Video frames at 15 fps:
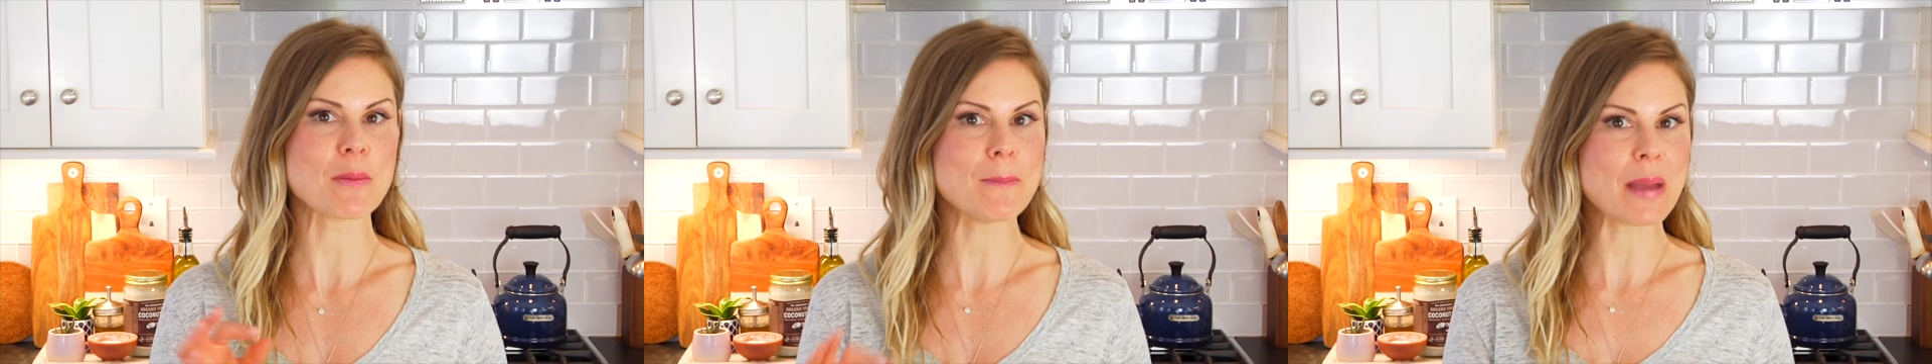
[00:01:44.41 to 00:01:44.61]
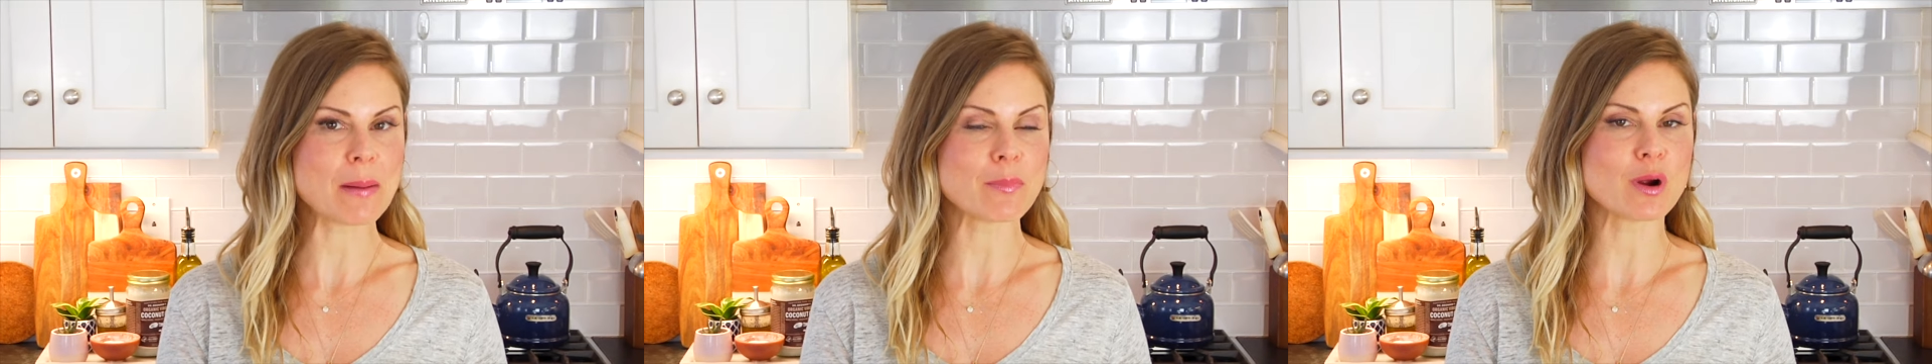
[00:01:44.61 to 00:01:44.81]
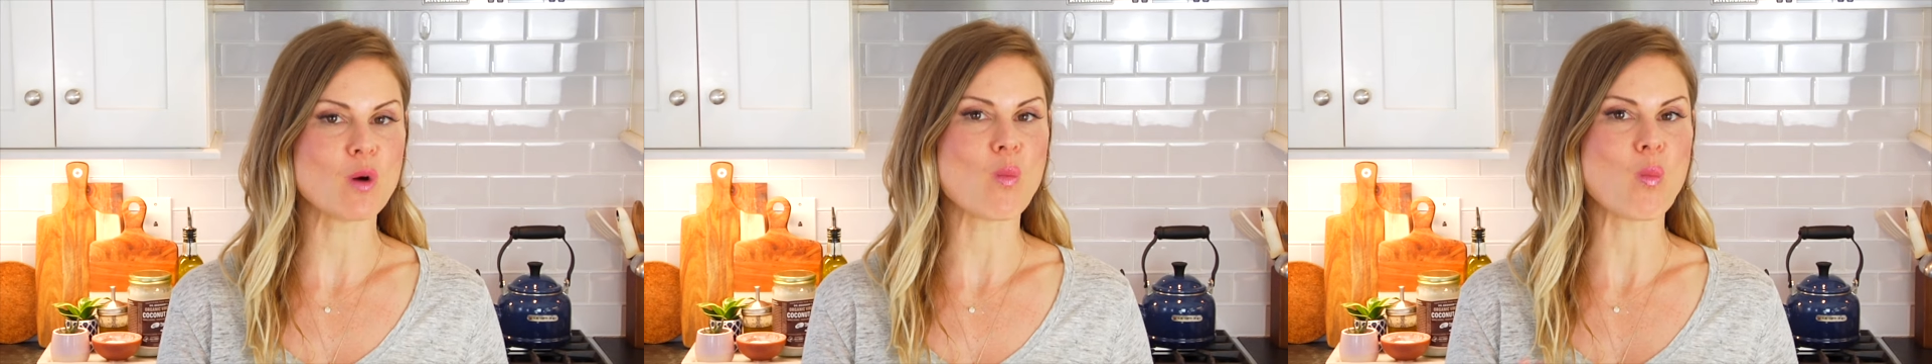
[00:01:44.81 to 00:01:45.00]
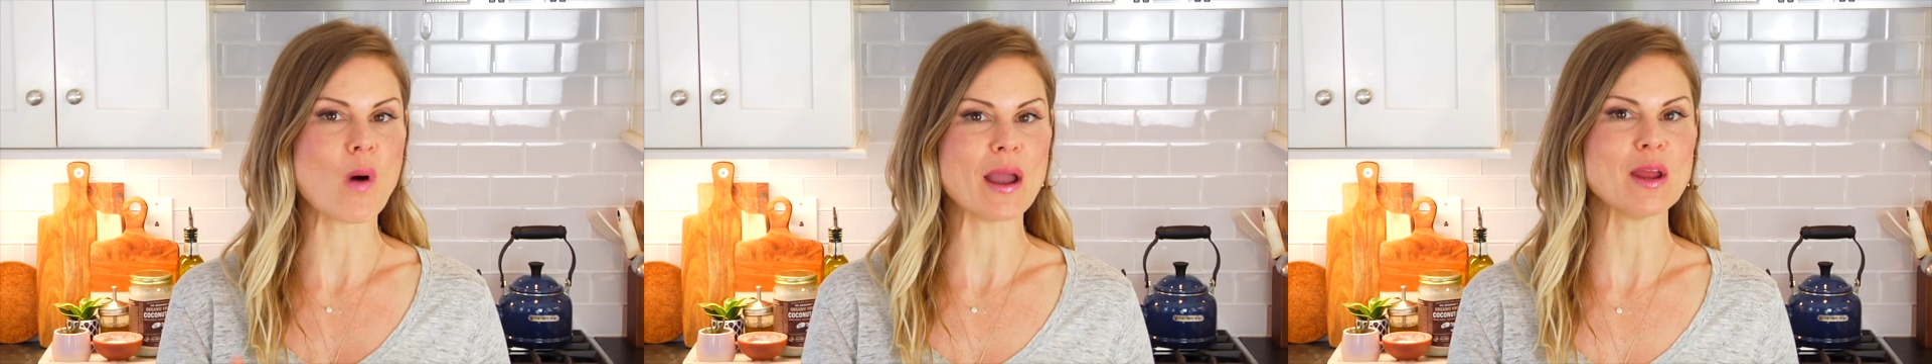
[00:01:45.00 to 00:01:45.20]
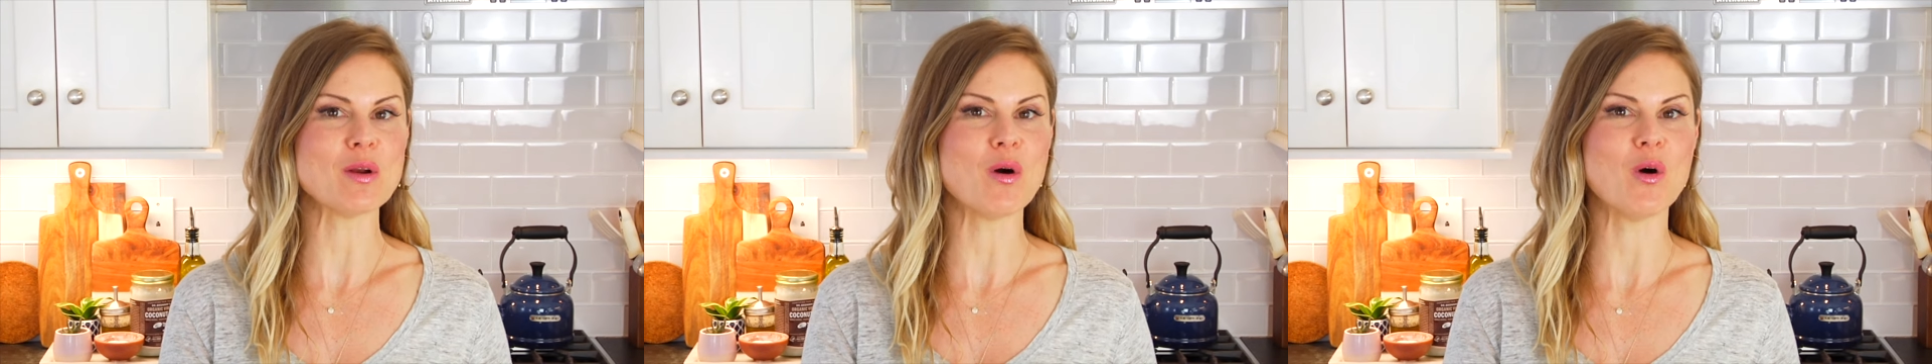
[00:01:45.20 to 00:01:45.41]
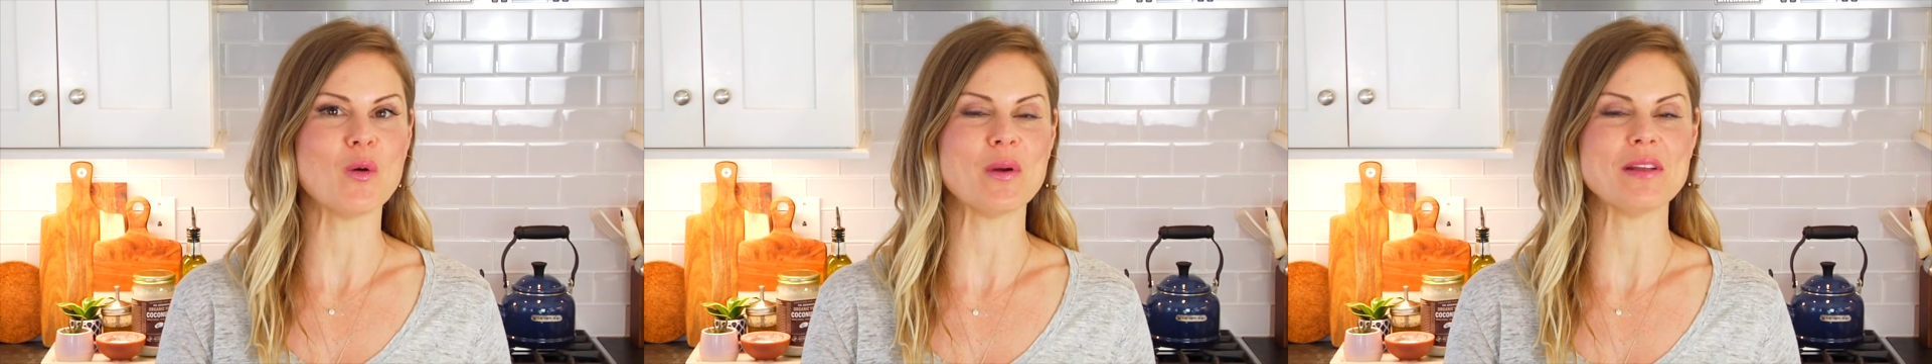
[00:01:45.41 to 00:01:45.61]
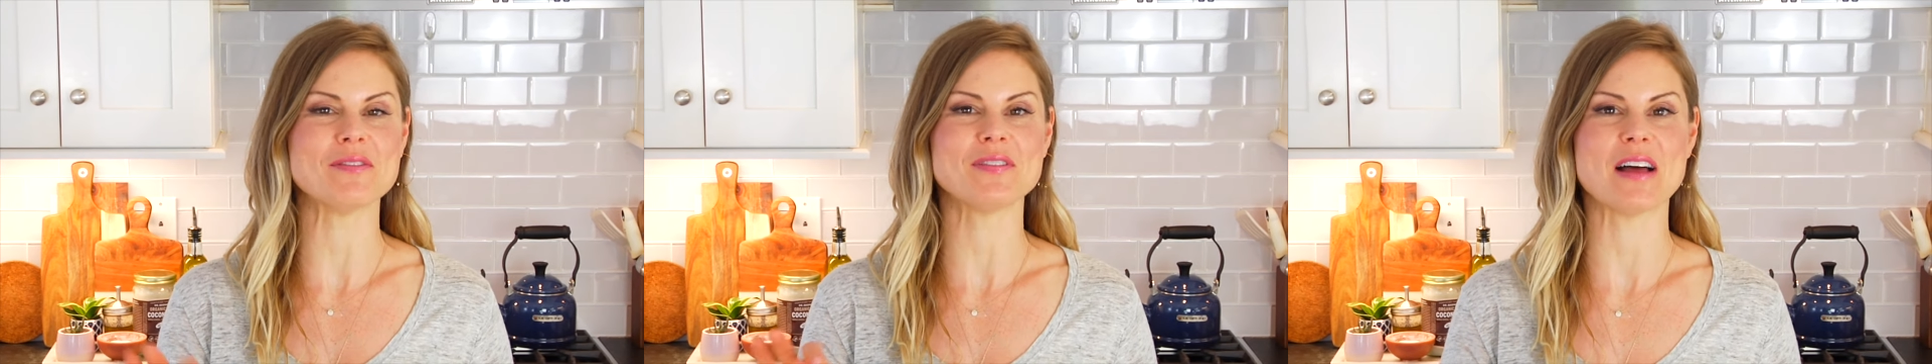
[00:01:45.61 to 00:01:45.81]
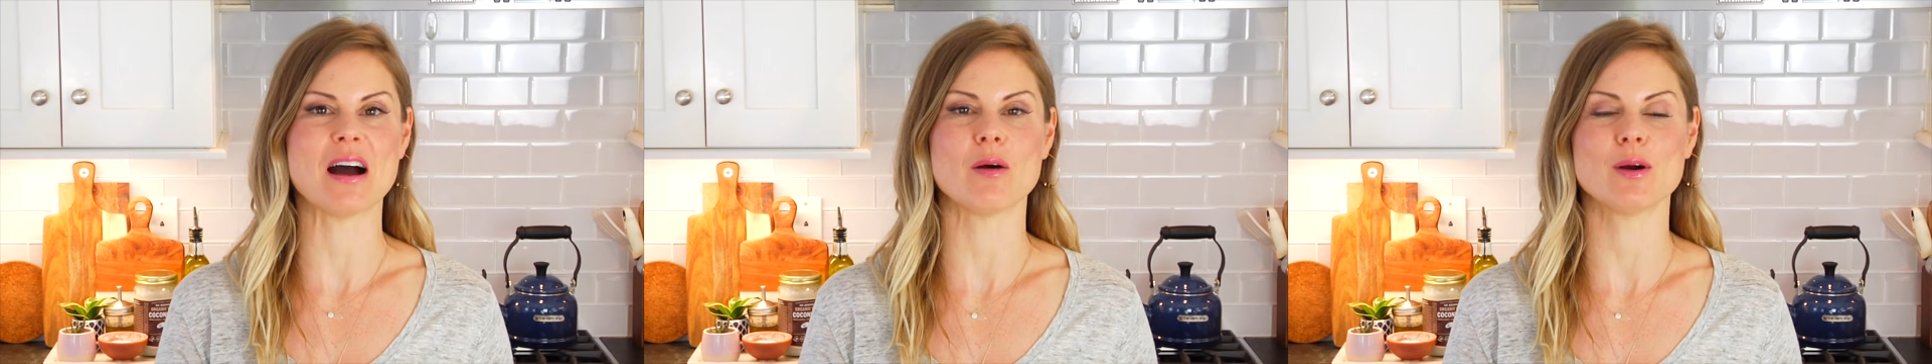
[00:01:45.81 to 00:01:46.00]
remember, white whole wheat
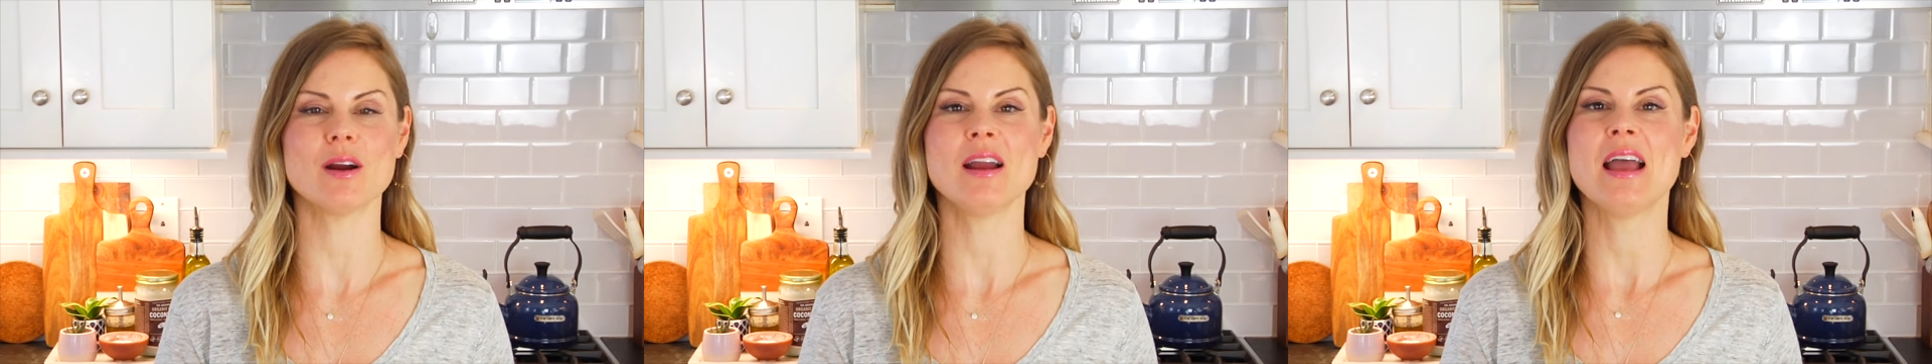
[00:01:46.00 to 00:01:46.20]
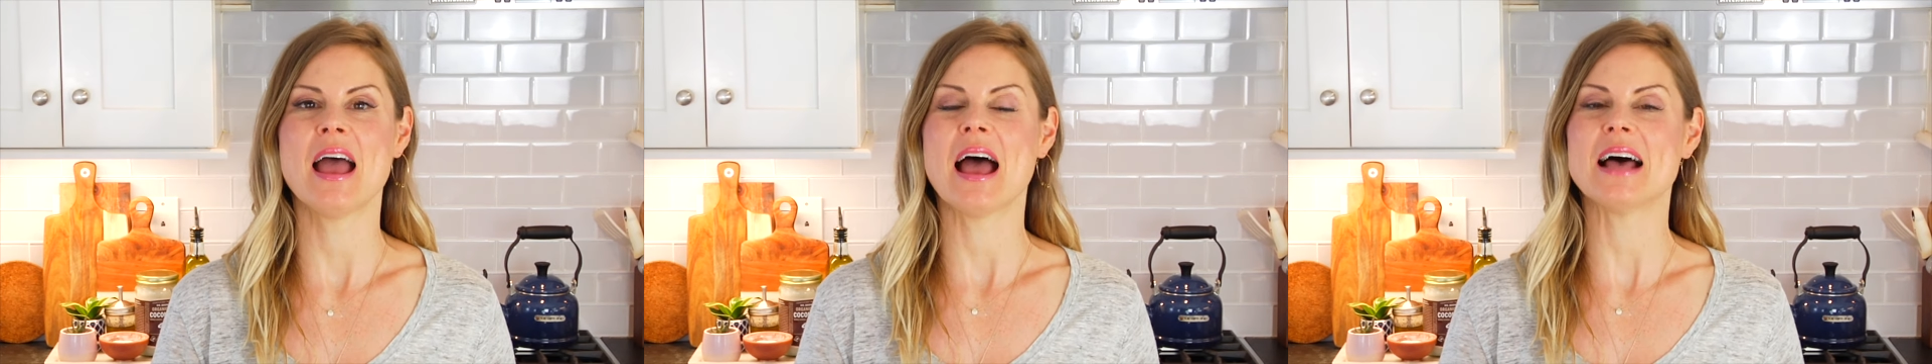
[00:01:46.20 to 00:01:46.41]
flour